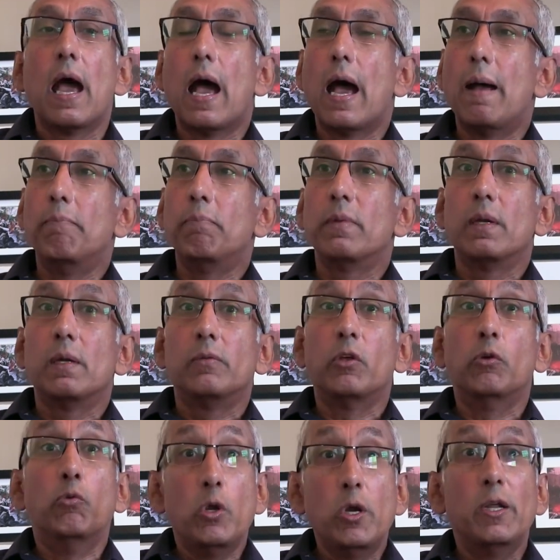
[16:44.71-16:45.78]
um,
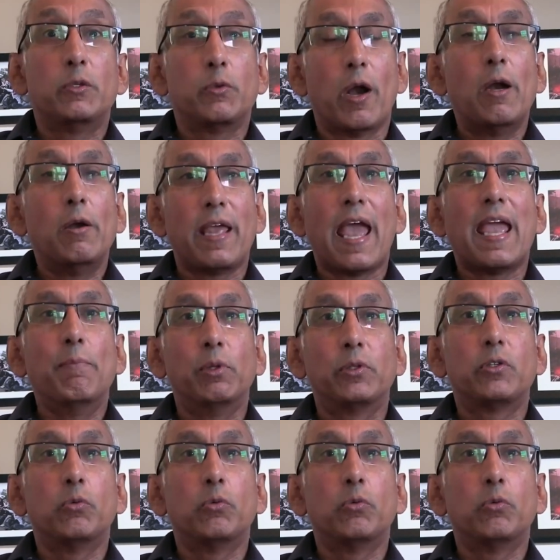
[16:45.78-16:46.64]
the rulers were only able